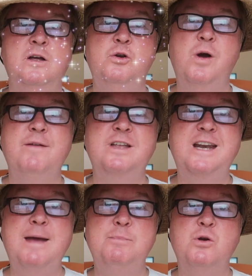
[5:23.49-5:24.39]
you have to
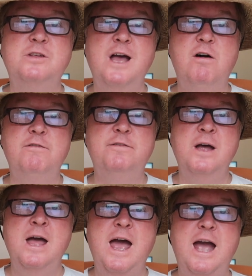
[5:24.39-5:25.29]
name yourself
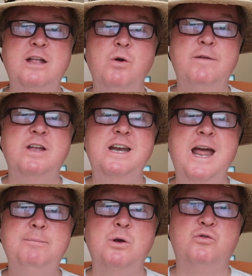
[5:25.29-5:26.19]
and you have to
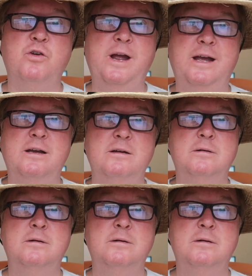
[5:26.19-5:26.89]
name your drink.